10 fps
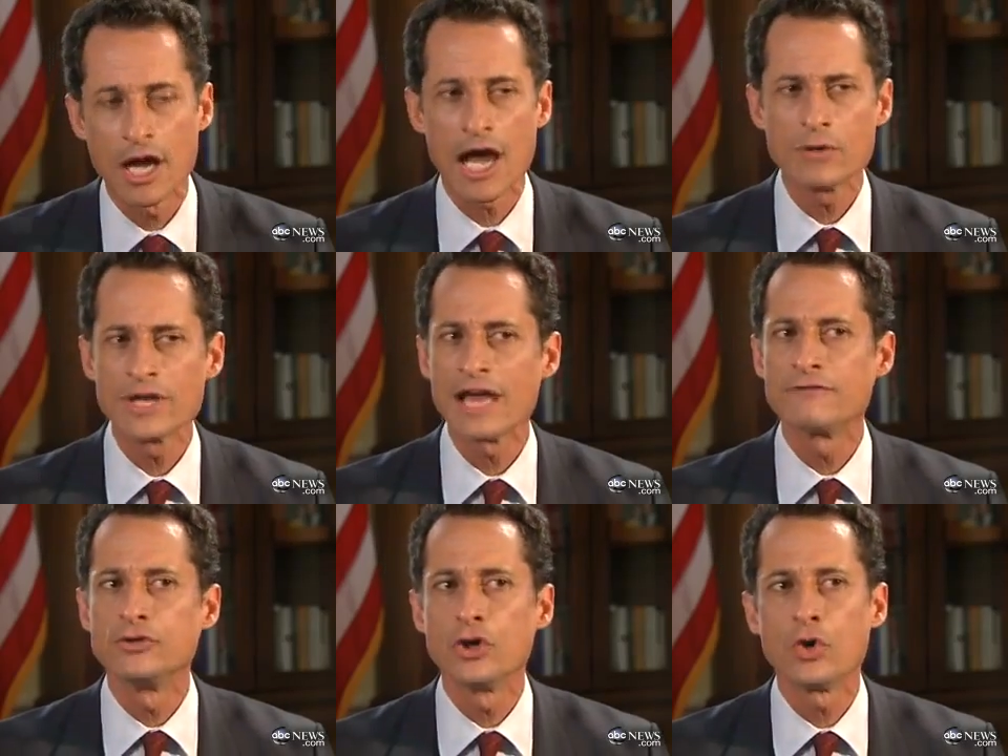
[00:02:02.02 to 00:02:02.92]
I would
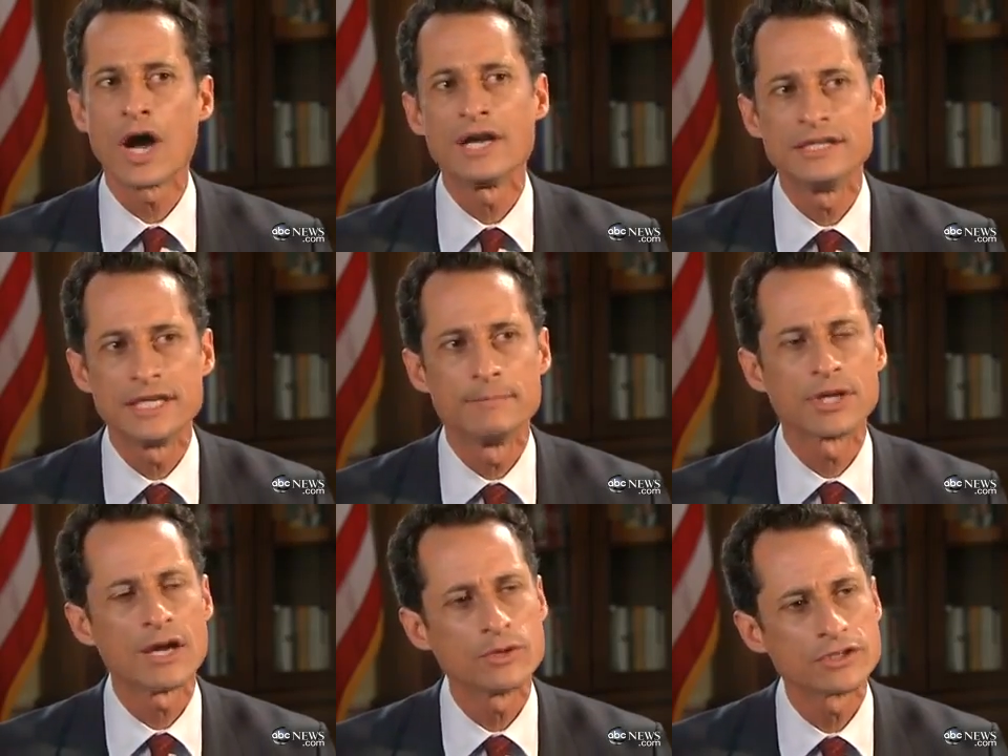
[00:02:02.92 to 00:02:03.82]
have no idea. But
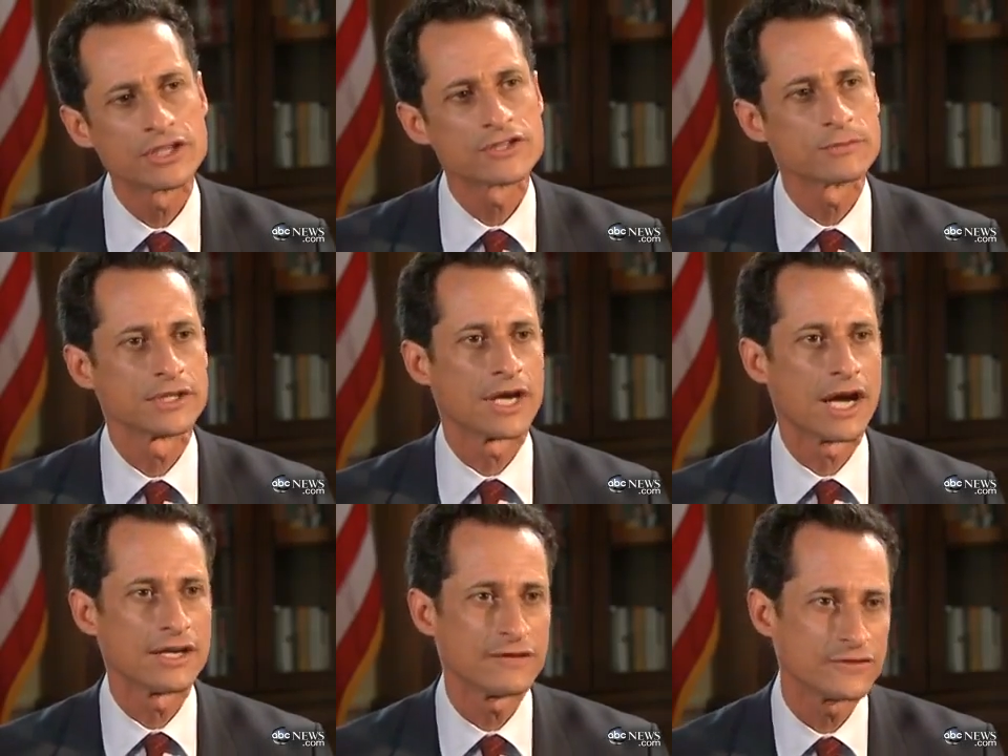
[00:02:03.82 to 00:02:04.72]
I want to tell you something.
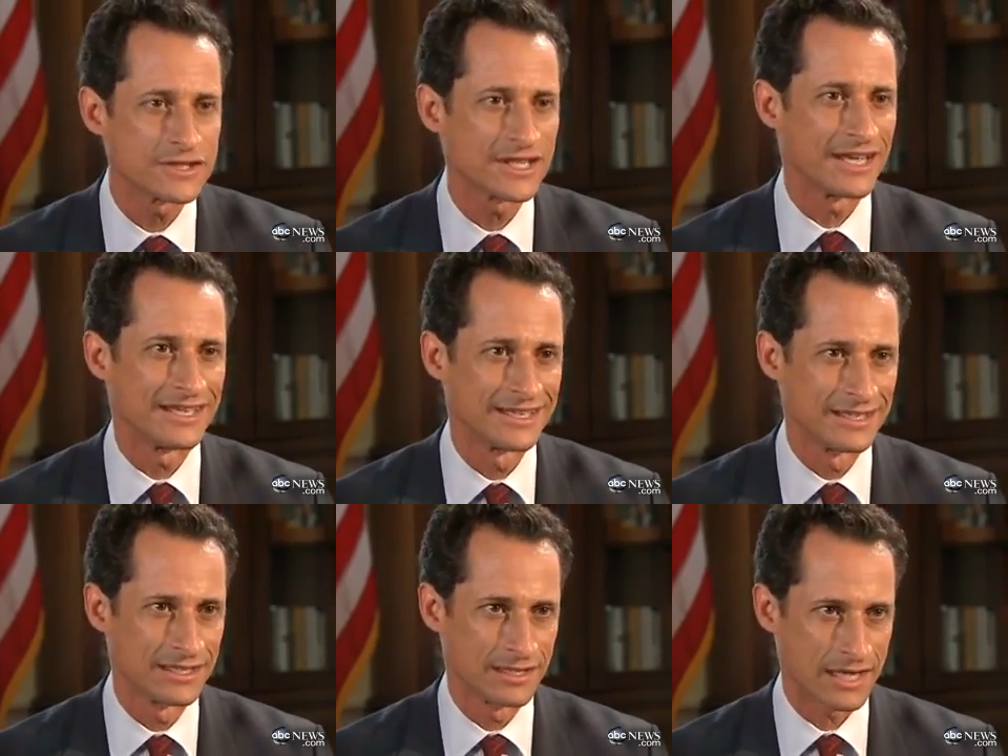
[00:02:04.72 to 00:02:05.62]
I have to say,
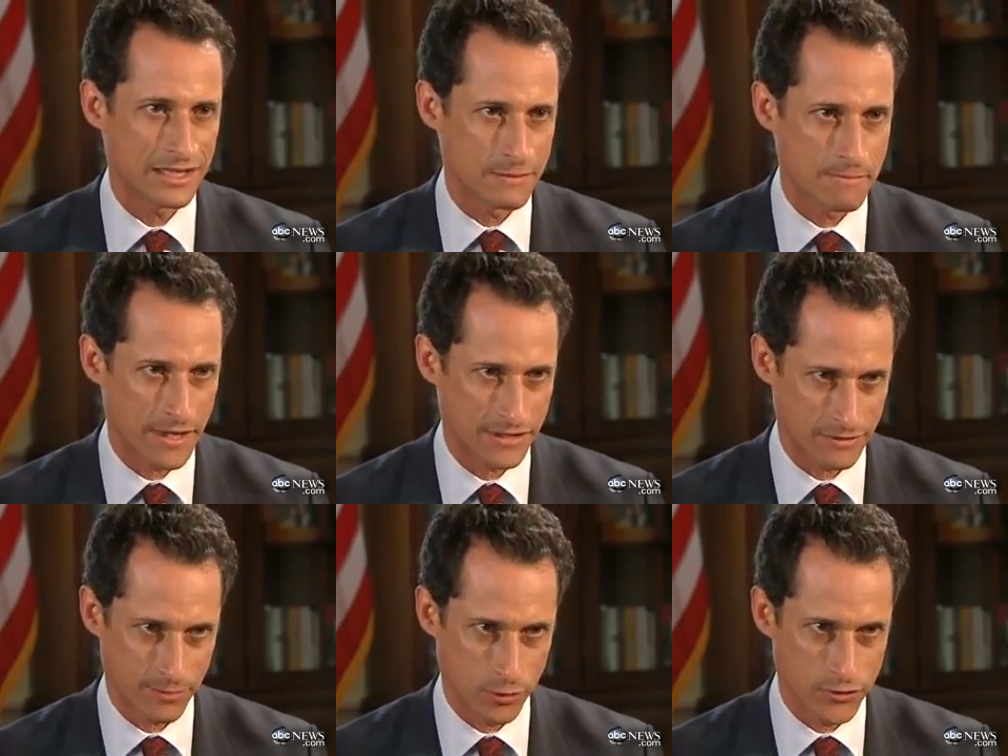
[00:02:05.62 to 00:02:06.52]
as
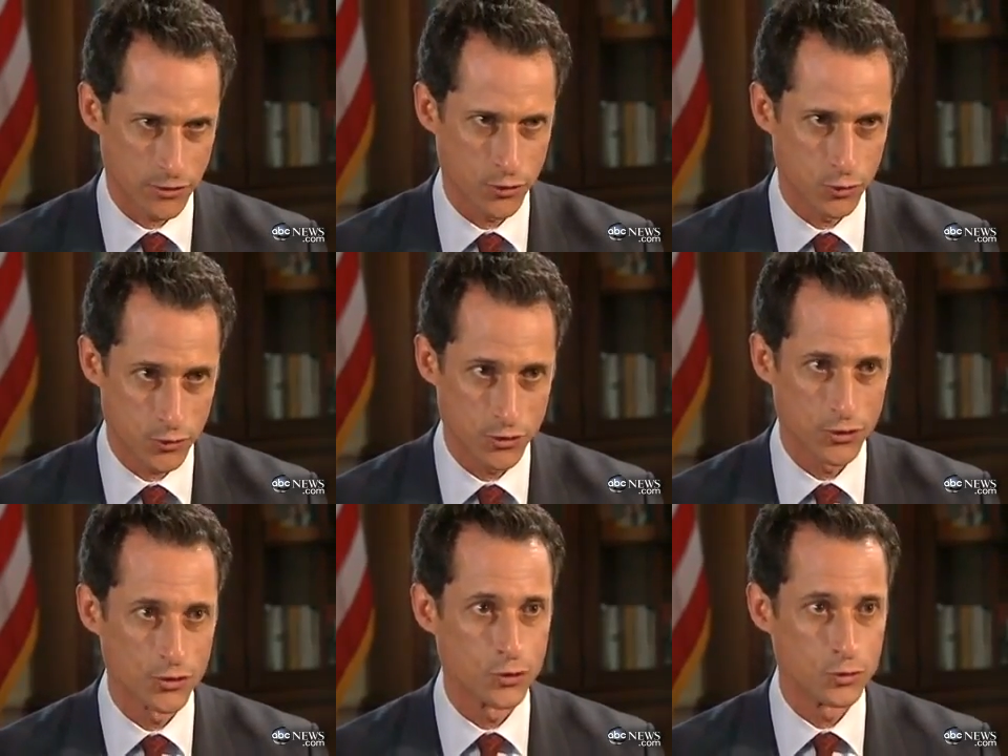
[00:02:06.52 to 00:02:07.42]
a person who's
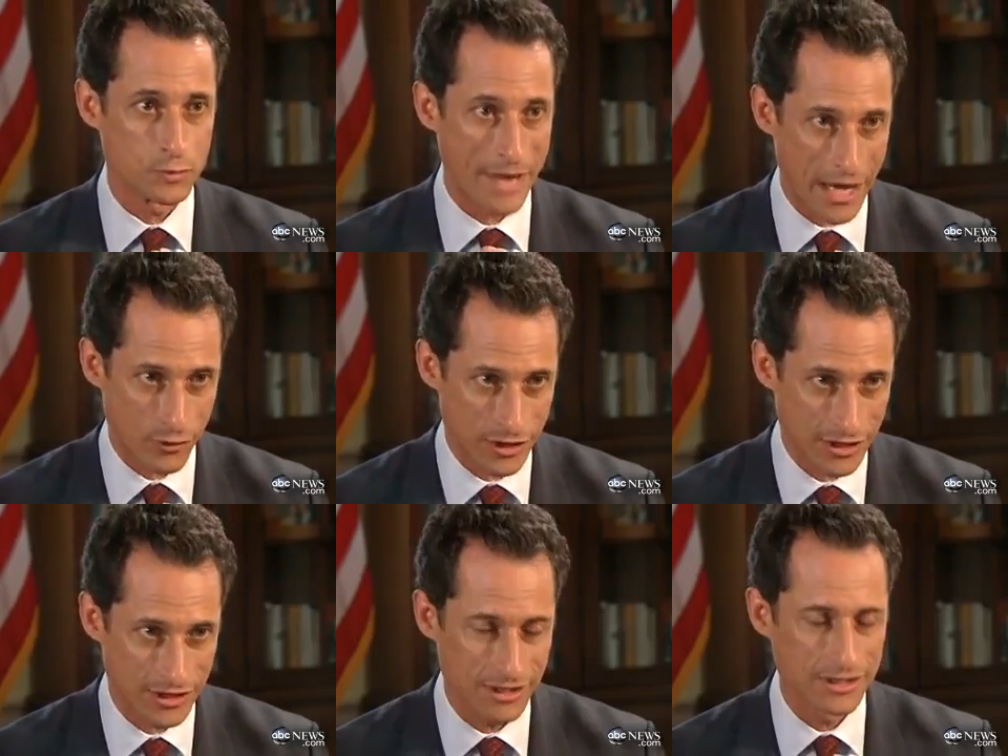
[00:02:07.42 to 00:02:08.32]
married,